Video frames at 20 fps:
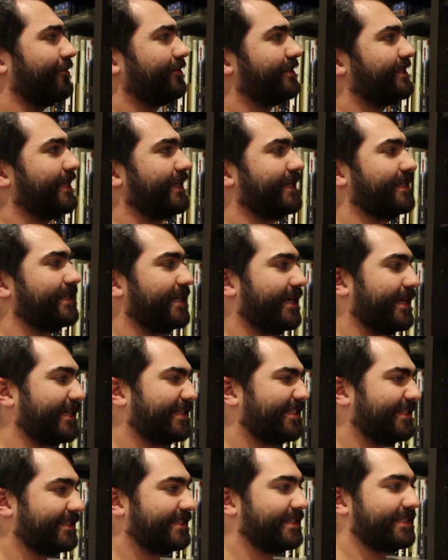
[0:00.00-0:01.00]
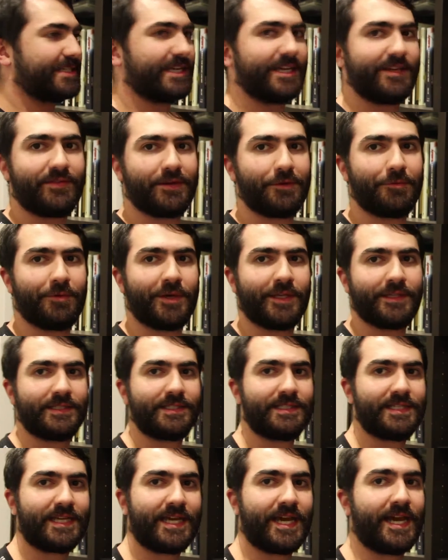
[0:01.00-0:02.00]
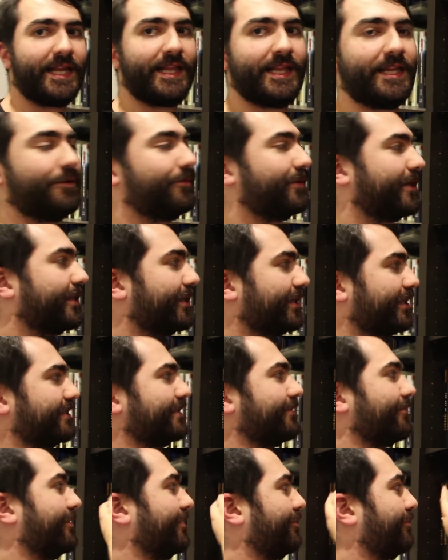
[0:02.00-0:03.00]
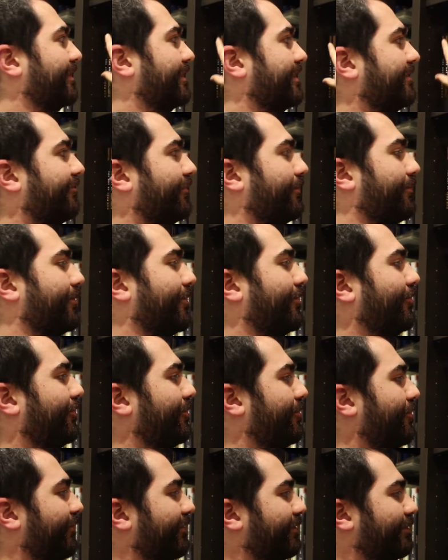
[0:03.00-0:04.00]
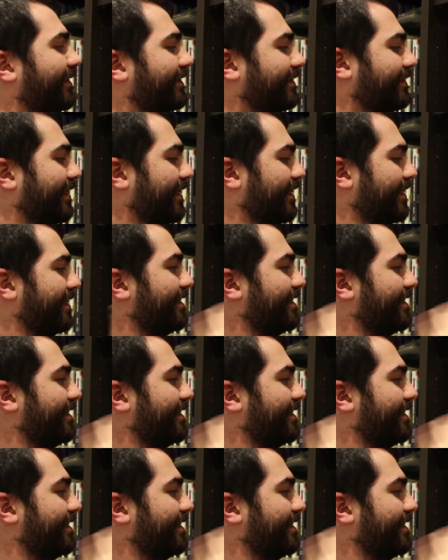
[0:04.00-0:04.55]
OCD. It's just the TV ones stick out a little bit because they're a little bit different, but all the movie ones